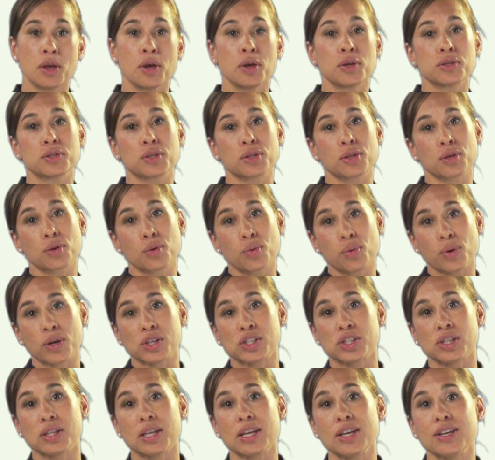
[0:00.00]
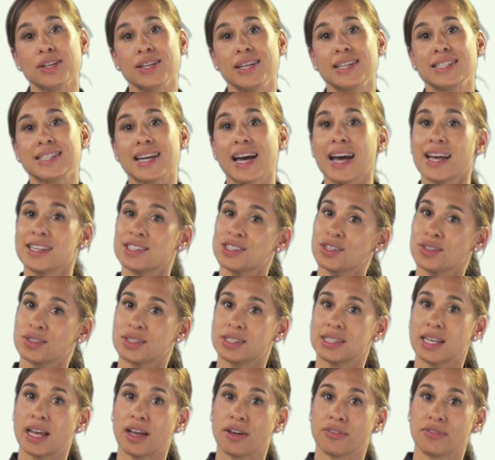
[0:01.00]
So the question that you need to ask
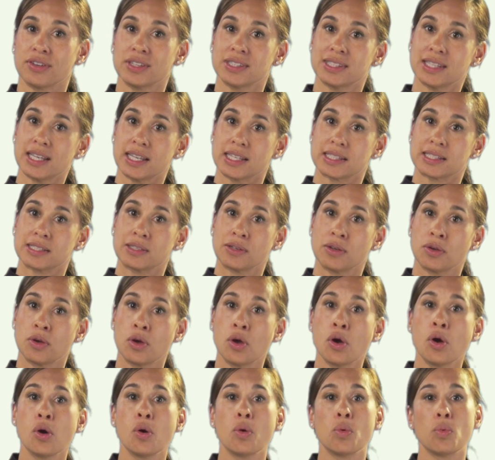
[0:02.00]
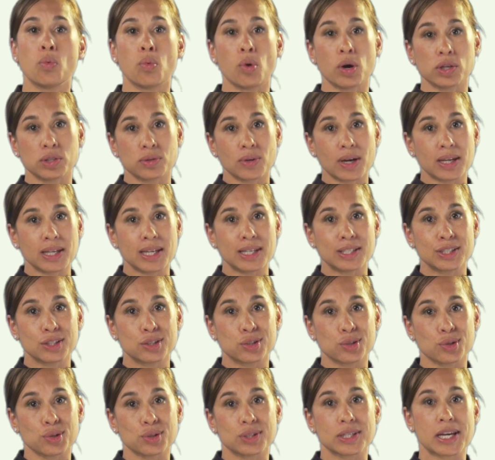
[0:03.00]
yourself is this: what do I need to
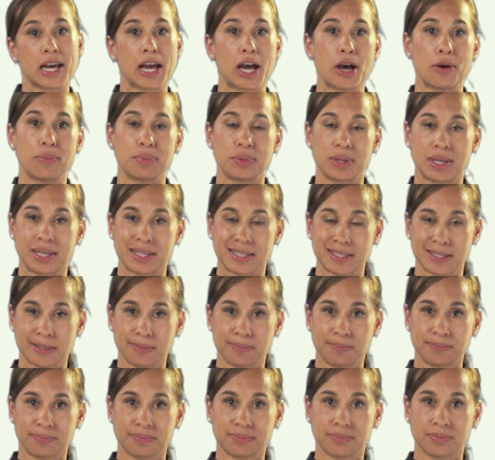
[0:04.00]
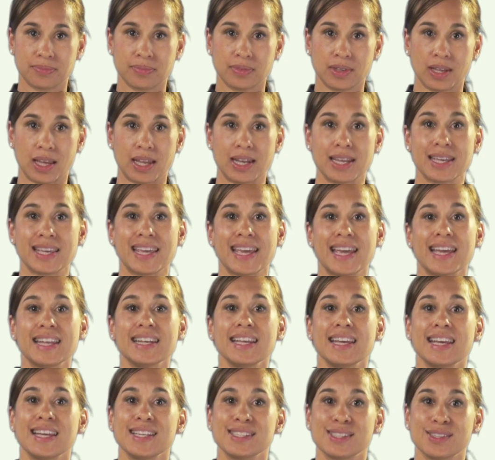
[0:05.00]
do to help this? And again,
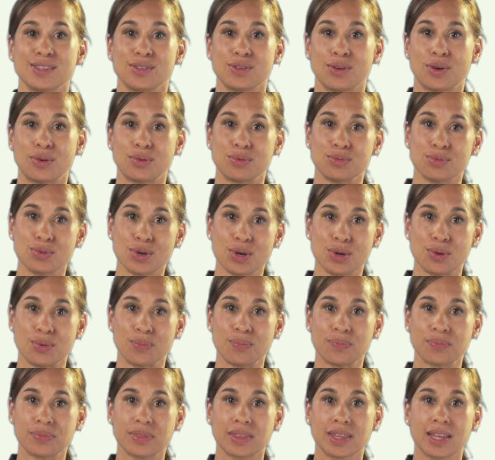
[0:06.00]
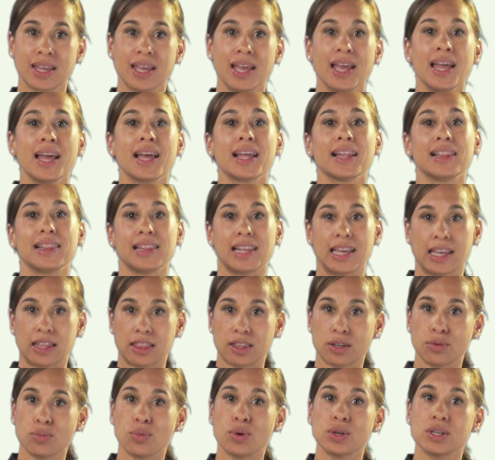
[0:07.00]
here's the golden rule:
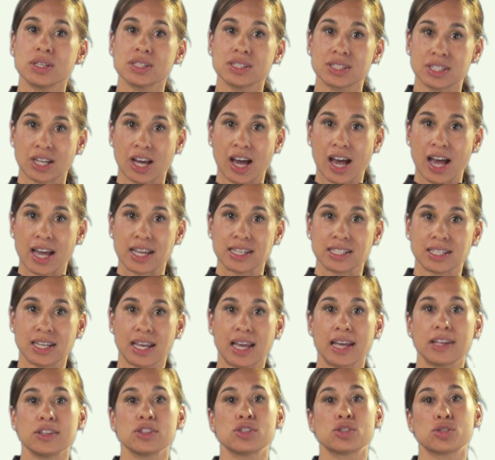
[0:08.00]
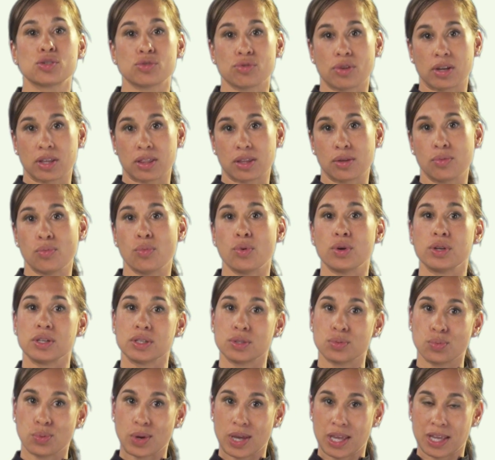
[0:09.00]
lengthen what is tight and strengthen what
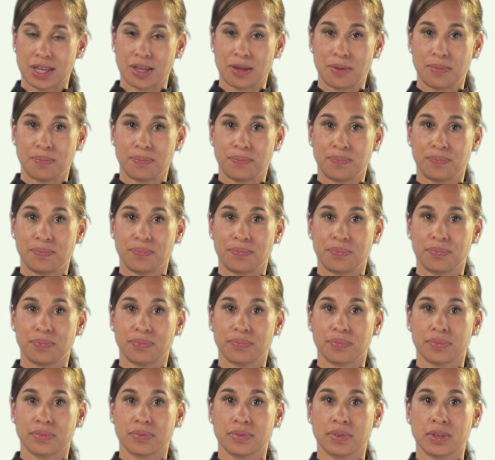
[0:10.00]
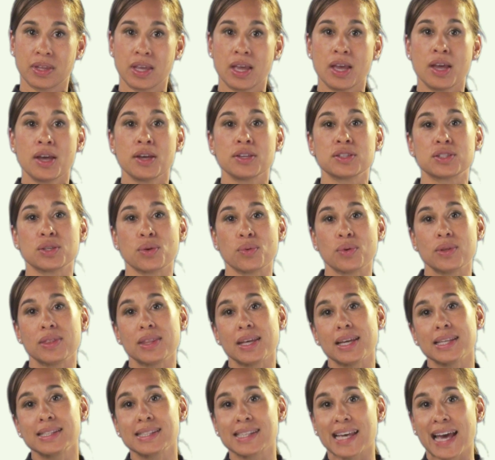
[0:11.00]
is weak. So in
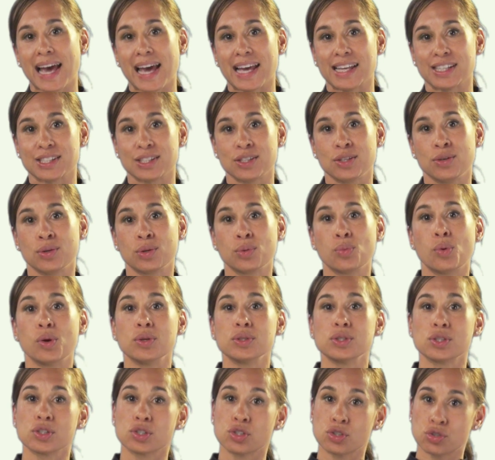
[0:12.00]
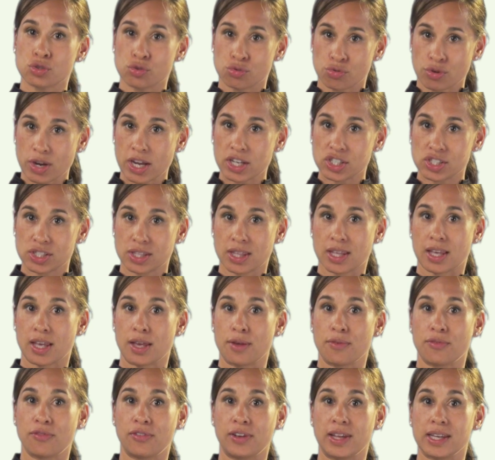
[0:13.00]
this case, you'd want to stretch the
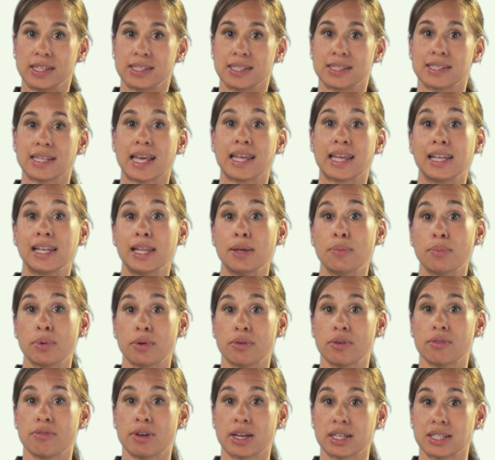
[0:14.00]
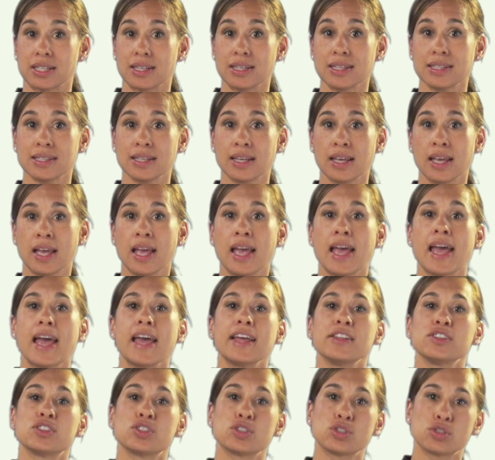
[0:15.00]
hip flexors lumbar erectors
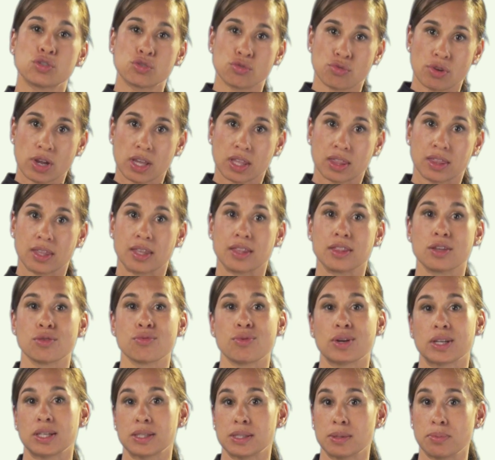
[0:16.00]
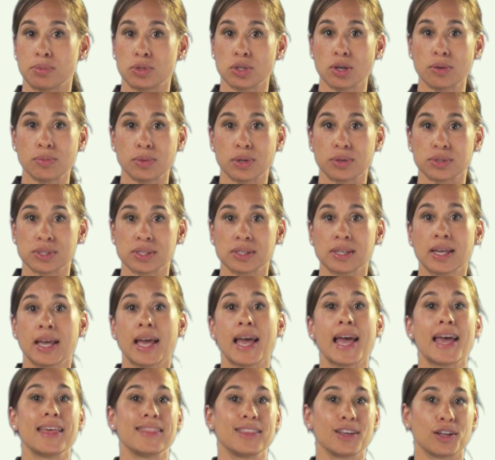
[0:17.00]
and strengthen the rectus abdominis
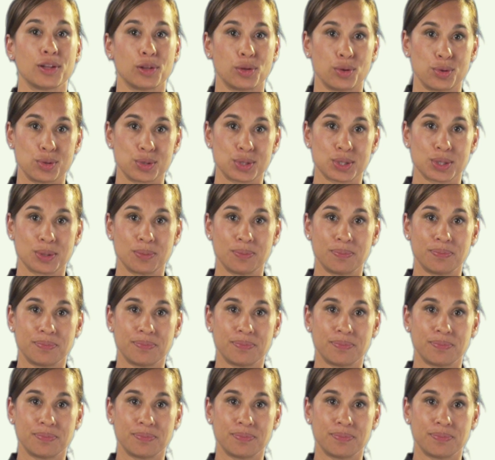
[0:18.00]
and the glutes.